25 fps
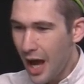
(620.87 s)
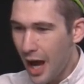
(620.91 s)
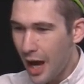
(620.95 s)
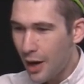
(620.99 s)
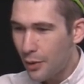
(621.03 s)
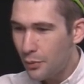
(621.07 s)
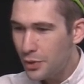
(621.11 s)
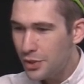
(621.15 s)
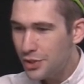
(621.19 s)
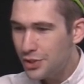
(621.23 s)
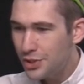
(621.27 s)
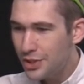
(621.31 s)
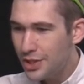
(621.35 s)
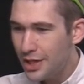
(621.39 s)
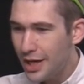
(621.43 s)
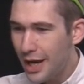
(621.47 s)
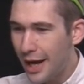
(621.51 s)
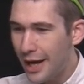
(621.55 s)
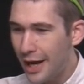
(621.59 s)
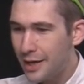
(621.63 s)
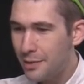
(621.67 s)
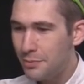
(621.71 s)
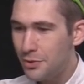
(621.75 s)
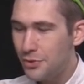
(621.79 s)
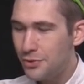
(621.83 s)
I wish the
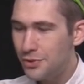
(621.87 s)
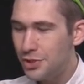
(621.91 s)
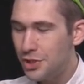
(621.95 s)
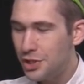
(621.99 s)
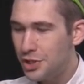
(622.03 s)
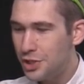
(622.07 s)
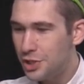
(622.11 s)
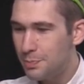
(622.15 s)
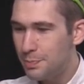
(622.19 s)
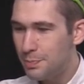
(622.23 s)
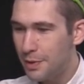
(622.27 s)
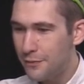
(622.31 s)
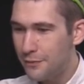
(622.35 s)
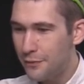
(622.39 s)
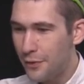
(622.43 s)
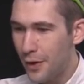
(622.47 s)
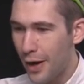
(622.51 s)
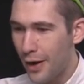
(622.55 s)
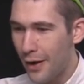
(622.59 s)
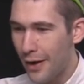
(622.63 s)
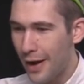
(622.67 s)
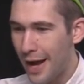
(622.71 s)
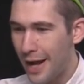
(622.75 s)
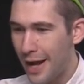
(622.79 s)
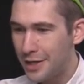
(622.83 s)
IWC
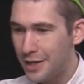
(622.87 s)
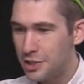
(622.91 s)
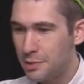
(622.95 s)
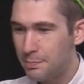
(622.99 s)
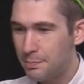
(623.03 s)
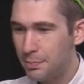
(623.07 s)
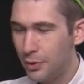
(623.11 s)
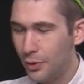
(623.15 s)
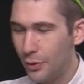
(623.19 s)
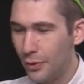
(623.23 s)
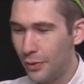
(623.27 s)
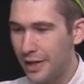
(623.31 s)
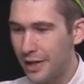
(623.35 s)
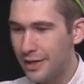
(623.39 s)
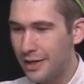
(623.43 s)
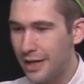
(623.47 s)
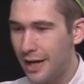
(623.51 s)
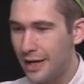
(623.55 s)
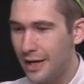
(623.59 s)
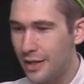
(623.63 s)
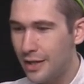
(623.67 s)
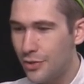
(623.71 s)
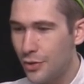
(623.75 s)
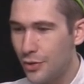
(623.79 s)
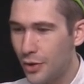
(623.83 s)
Spitfire had a deployant.
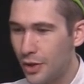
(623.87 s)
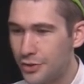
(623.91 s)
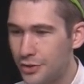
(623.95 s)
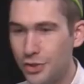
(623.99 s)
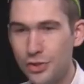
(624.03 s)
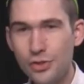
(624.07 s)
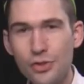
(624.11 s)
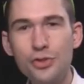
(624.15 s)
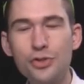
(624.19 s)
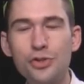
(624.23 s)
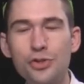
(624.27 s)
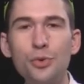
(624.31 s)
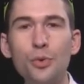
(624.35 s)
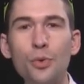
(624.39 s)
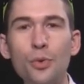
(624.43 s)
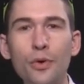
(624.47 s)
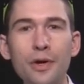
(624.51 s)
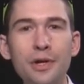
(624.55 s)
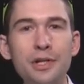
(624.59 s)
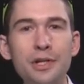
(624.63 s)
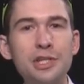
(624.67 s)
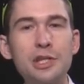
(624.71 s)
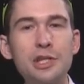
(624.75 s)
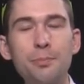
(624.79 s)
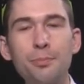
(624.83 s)
Any thoughts? Sure.
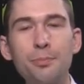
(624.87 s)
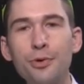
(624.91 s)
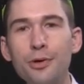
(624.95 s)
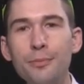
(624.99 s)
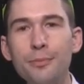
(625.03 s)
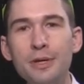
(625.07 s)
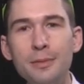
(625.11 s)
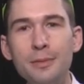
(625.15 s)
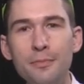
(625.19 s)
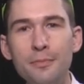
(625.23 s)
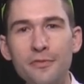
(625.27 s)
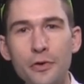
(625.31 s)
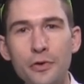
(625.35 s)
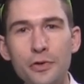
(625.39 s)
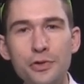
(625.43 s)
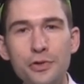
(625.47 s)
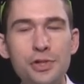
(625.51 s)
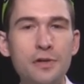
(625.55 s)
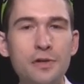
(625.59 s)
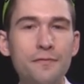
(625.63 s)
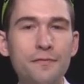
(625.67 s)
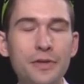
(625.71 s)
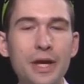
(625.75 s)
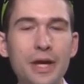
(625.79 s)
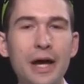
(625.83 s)
It's the premium
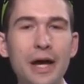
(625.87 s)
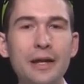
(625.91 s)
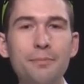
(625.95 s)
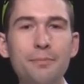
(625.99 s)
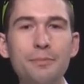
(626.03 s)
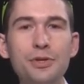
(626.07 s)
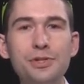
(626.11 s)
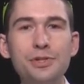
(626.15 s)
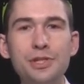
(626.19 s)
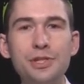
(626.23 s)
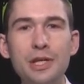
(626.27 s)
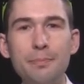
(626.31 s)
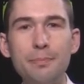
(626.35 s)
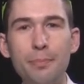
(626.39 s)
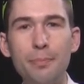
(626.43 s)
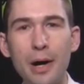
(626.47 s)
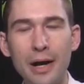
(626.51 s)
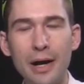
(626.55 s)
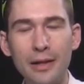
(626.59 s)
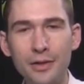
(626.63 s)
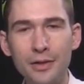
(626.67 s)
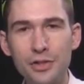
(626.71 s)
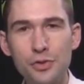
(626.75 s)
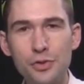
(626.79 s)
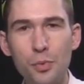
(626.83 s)
version of the IWC
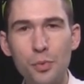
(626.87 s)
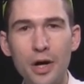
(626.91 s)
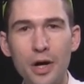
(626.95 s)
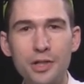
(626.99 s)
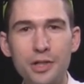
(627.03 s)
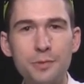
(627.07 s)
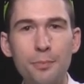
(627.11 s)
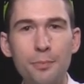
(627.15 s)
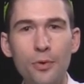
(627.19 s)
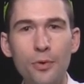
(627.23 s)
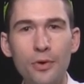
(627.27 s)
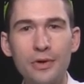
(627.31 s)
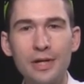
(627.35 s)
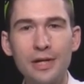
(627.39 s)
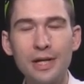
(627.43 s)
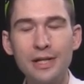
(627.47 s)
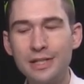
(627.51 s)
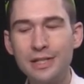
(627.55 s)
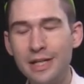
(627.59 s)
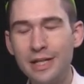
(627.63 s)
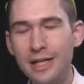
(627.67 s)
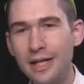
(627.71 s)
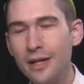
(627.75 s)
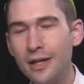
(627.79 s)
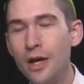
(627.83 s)
Pilot's Watch Mark
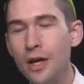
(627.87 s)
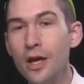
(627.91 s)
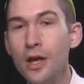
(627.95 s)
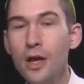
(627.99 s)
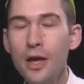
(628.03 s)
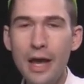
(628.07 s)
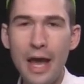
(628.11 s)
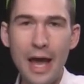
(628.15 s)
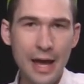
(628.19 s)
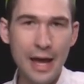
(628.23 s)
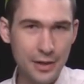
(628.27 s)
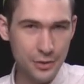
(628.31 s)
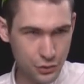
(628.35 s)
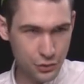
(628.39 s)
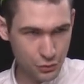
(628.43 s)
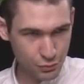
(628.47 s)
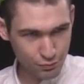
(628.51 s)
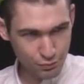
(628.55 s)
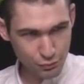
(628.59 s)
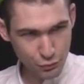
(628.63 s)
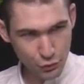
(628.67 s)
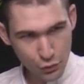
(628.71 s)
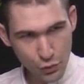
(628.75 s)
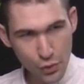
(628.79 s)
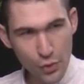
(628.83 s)
18 and
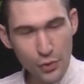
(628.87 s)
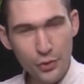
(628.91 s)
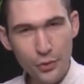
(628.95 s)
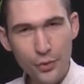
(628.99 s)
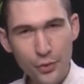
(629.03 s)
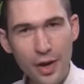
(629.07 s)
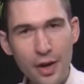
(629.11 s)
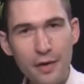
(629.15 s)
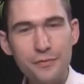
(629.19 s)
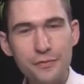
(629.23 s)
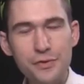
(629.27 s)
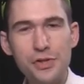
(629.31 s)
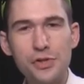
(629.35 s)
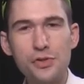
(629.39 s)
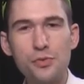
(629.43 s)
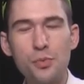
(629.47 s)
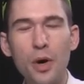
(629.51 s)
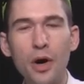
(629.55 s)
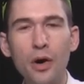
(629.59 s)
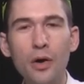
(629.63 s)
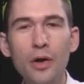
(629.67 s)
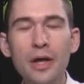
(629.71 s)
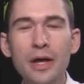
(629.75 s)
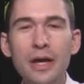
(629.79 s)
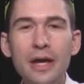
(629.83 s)
chronographs as
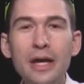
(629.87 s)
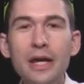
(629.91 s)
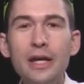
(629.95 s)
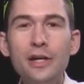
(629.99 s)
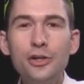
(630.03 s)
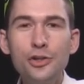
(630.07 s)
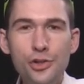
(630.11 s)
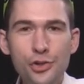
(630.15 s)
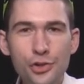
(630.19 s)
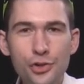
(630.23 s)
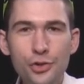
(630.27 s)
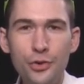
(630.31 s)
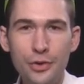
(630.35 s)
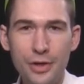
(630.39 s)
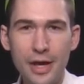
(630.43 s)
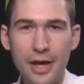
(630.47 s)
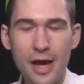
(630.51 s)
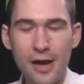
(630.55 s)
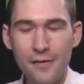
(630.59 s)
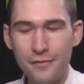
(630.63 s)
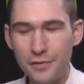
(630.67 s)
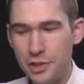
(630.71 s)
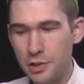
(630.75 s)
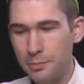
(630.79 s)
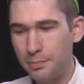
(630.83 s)
well. It should
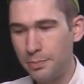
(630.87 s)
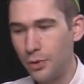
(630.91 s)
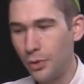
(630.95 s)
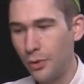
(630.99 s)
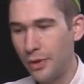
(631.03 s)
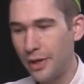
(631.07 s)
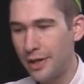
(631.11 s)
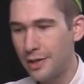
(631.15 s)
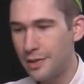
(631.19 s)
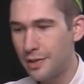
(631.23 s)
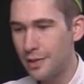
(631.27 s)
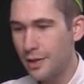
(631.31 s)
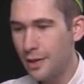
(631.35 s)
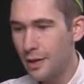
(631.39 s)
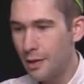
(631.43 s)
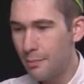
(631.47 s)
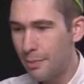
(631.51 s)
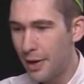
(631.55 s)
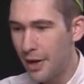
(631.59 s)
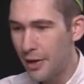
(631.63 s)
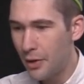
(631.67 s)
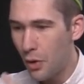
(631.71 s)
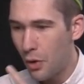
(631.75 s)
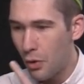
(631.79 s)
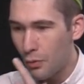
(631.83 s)
have a deployant.
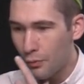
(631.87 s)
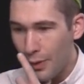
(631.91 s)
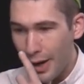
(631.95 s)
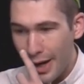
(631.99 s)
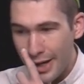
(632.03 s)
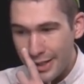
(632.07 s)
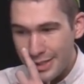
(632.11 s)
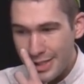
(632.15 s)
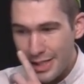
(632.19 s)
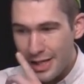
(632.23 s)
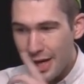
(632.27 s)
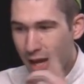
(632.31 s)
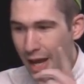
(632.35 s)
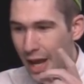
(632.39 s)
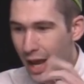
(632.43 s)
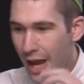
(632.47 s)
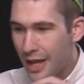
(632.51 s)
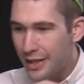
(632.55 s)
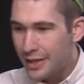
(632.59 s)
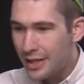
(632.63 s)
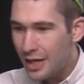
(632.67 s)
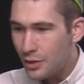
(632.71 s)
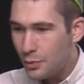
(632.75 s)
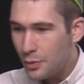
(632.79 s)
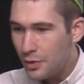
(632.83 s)
By all rights.
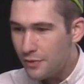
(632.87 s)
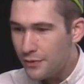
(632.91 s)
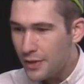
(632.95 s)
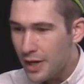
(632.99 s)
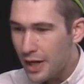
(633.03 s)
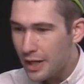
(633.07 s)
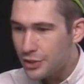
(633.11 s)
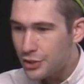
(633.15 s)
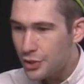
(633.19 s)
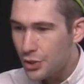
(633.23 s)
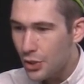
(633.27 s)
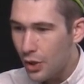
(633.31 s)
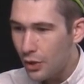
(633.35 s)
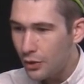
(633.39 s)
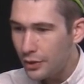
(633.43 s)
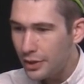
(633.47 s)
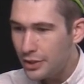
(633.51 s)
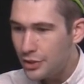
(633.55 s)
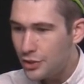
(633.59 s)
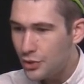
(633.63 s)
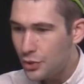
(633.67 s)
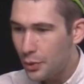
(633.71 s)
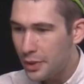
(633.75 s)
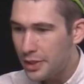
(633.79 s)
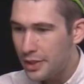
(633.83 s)
And then we've got Charlie
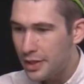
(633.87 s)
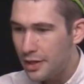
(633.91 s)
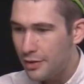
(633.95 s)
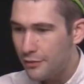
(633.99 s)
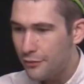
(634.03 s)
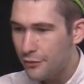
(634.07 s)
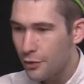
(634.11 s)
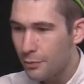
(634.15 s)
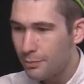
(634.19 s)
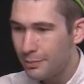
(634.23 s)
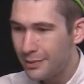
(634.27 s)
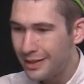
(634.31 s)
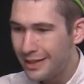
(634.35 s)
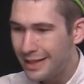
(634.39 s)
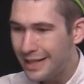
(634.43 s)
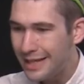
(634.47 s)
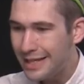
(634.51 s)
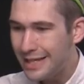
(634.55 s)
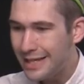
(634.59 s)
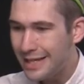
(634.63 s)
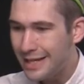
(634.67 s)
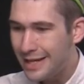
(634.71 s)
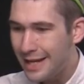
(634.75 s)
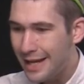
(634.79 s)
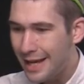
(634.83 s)
joining in from
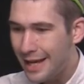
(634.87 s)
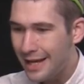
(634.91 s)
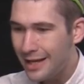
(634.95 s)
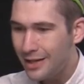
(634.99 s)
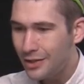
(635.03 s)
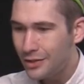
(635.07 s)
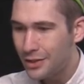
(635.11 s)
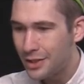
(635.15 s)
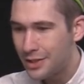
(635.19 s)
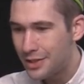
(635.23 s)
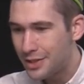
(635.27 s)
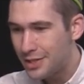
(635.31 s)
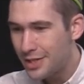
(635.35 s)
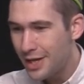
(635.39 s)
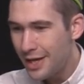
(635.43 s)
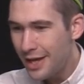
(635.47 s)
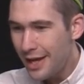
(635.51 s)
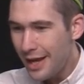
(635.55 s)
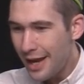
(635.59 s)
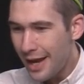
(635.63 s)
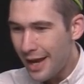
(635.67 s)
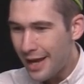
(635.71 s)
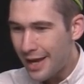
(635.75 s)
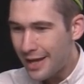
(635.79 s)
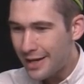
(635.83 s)
Lincoln, England,
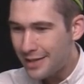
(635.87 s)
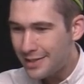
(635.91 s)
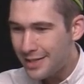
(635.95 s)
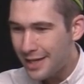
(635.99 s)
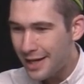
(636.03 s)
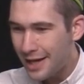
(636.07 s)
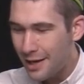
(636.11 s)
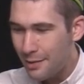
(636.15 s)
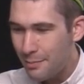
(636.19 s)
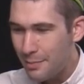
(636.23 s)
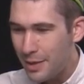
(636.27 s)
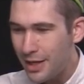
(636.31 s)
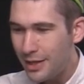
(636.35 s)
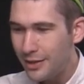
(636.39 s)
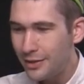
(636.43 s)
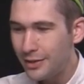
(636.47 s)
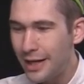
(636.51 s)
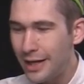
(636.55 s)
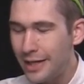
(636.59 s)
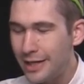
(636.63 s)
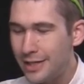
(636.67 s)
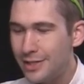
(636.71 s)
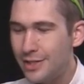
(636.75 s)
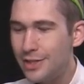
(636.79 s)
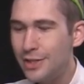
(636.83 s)
and Tanmay
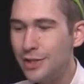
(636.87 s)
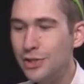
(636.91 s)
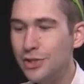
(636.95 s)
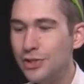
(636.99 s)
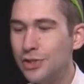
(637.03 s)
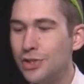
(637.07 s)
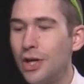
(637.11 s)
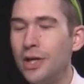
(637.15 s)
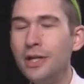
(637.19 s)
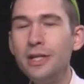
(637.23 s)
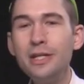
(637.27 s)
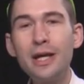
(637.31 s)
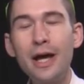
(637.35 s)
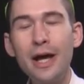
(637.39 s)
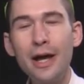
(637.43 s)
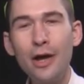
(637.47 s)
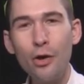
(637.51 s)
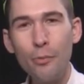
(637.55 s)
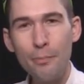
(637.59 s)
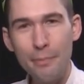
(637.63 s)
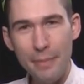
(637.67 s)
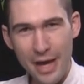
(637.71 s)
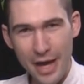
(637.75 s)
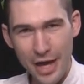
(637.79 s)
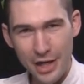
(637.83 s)
likes the sundial
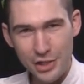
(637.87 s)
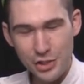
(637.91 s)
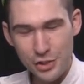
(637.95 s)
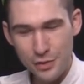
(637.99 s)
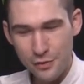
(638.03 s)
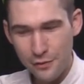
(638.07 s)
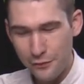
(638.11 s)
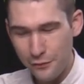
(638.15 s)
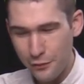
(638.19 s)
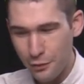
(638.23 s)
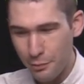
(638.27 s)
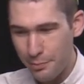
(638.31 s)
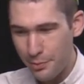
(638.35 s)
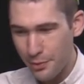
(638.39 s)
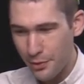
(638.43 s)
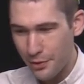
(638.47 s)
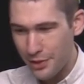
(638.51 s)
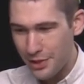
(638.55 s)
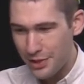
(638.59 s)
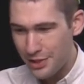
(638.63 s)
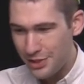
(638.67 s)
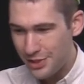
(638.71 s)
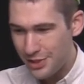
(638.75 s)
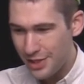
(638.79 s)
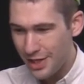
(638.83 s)
match for
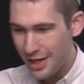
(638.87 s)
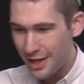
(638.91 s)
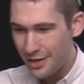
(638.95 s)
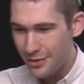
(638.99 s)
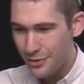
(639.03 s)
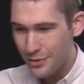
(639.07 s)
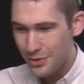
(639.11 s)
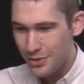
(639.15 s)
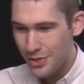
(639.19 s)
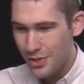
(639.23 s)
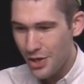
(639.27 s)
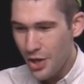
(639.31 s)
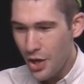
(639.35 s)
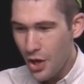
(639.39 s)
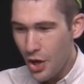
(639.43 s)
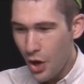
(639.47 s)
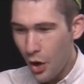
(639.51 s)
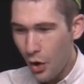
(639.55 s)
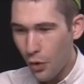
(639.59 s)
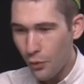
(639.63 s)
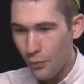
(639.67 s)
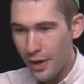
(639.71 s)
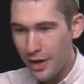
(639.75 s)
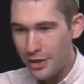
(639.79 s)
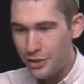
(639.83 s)
Bernie Sanders.
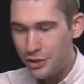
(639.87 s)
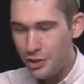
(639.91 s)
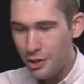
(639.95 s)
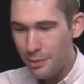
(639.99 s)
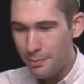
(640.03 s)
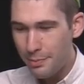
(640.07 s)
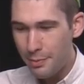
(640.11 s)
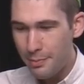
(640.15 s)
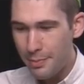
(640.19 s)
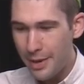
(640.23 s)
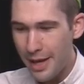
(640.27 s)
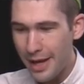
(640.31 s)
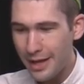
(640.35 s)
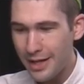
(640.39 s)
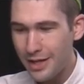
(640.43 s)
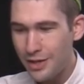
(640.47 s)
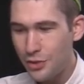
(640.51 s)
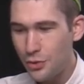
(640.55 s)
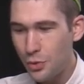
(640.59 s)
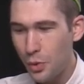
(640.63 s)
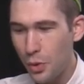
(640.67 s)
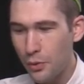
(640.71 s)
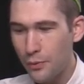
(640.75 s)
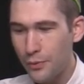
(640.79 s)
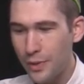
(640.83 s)
All right, jumping back
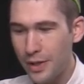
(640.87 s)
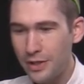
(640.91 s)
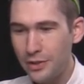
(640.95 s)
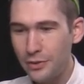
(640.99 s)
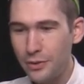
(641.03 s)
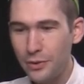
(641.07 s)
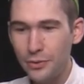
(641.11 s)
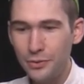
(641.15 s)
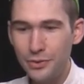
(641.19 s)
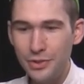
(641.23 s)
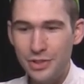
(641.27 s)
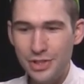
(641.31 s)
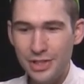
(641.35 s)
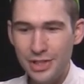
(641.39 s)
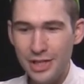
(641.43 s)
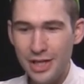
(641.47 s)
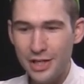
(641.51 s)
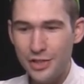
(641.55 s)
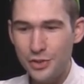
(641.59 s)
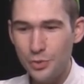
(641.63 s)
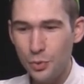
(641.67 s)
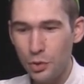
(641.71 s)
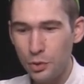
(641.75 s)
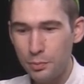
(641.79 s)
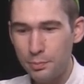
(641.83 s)
into our regularly
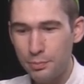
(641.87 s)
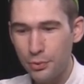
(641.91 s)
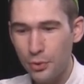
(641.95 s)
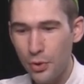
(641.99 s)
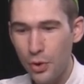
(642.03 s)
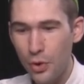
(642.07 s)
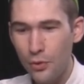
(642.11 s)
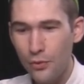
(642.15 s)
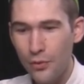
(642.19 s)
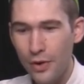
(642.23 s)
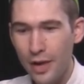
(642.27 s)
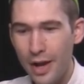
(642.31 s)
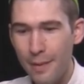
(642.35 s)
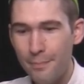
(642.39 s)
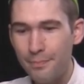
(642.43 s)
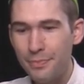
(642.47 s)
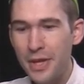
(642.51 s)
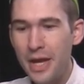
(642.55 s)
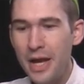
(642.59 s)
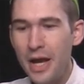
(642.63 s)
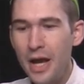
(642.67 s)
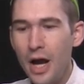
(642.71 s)
scheduled program.